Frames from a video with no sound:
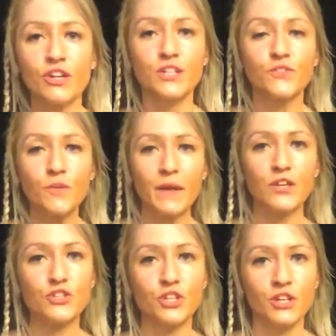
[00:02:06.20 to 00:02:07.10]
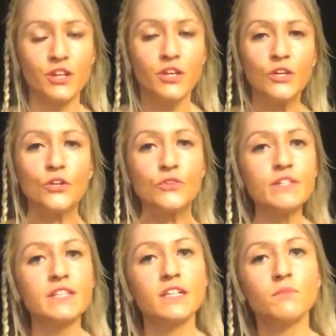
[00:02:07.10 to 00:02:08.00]
transformation
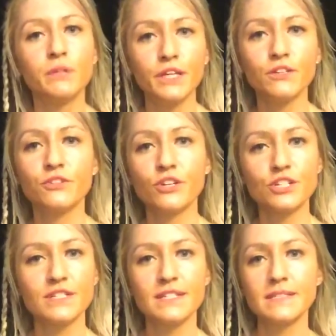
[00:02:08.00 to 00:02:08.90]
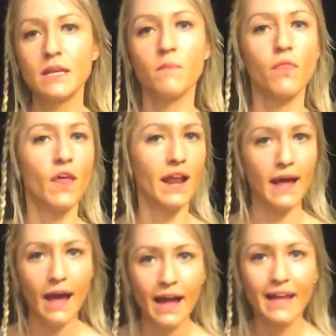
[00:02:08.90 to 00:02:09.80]
using the complete nutrition system that
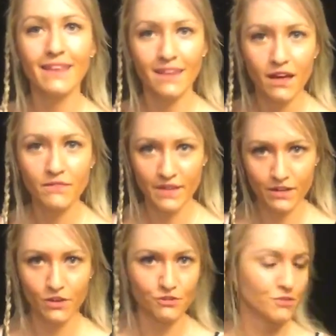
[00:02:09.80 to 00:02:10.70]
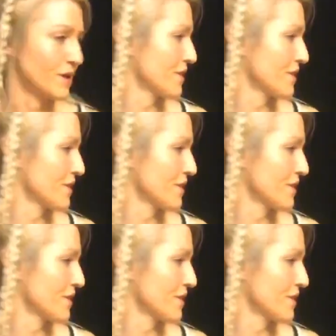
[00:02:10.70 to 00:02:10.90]
I love and coach